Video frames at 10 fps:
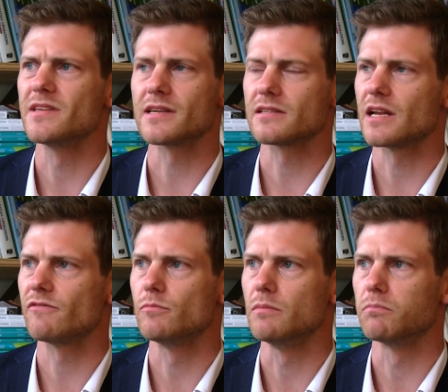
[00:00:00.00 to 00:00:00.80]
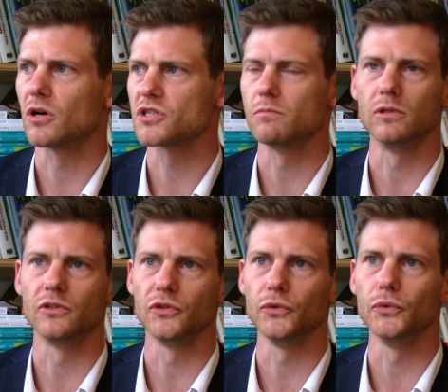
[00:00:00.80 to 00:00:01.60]
this has never been possible
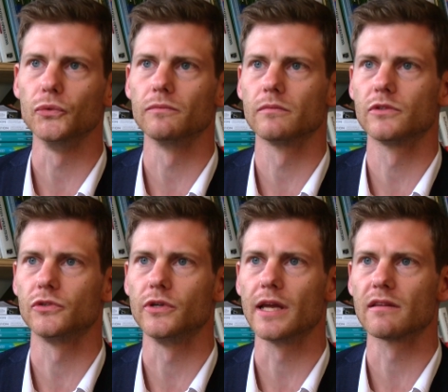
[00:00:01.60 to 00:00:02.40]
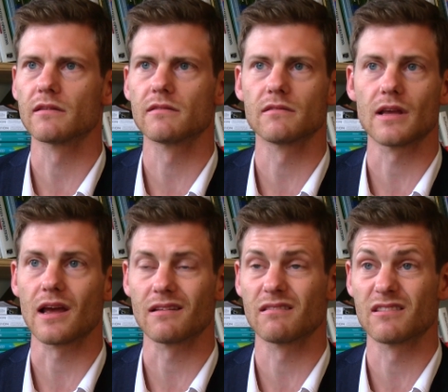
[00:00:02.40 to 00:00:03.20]
to get
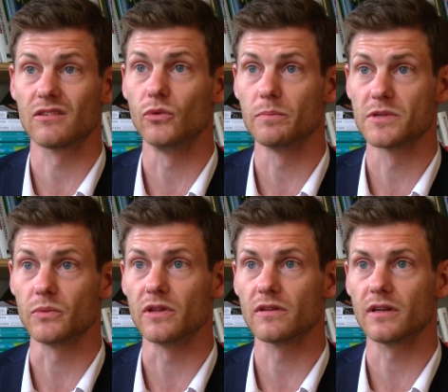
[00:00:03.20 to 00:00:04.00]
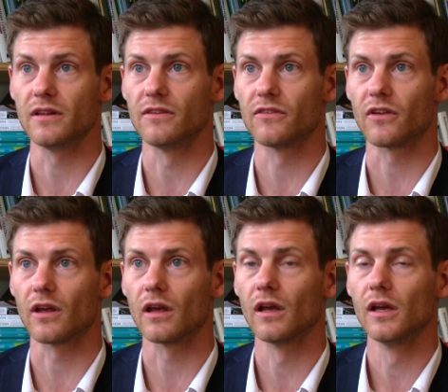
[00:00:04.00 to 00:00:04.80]
at grips with.
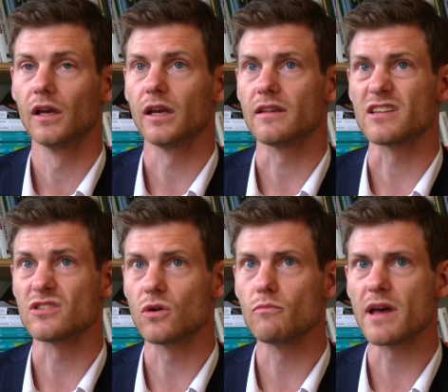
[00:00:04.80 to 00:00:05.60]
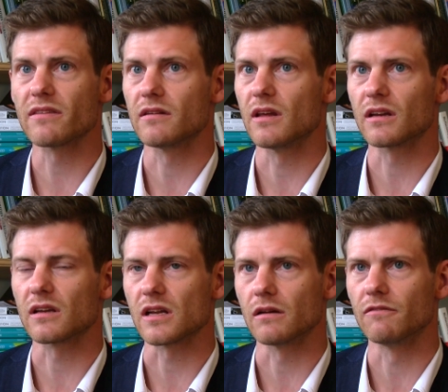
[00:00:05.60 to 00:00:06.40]
There's no method that
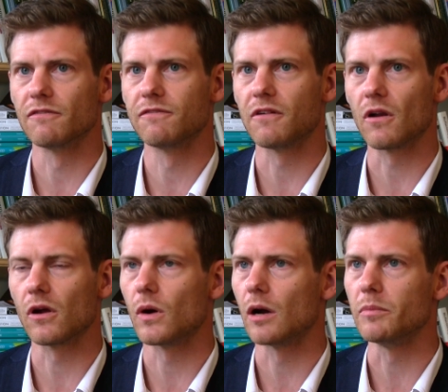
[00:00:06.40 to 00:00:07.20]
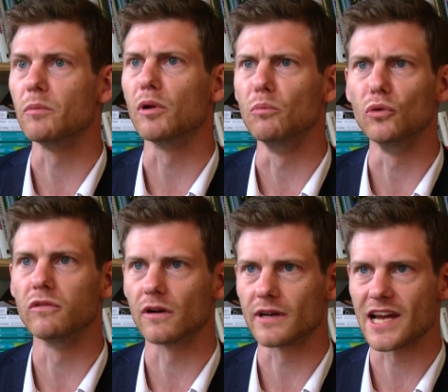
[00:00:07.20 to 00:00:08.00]
can follow how people
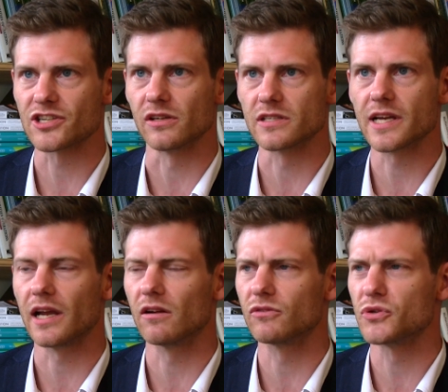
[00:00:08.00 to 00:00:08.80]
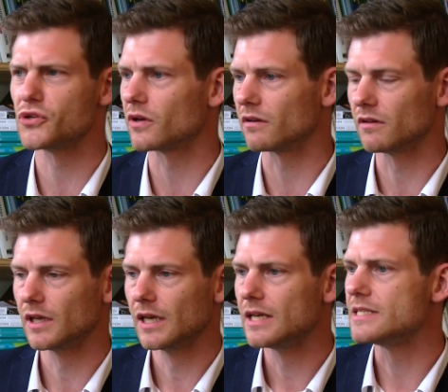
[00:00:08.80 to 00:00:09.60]
move on a national scale. Of course, you can
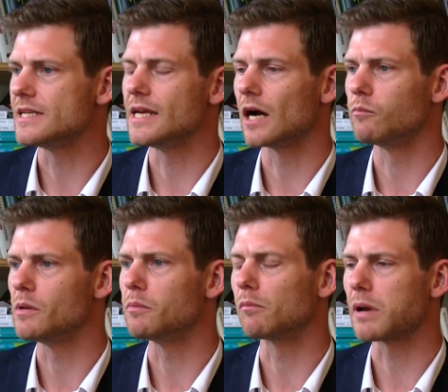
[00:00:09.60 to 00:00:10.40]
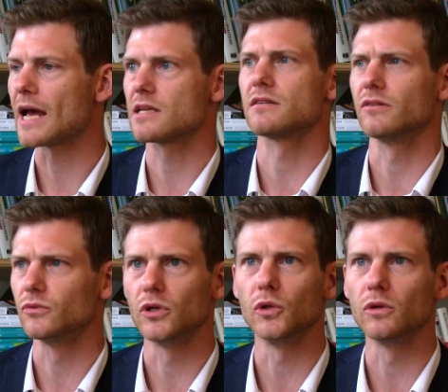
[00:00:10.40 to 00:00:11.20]
see how people pass on a
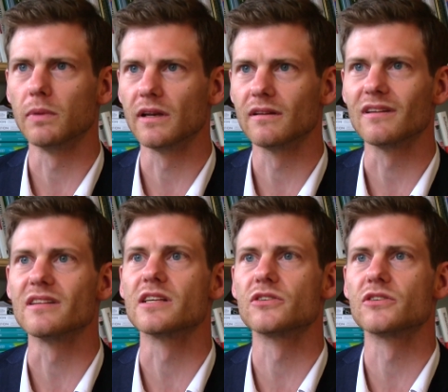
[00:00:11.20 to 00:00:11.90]
road, but it's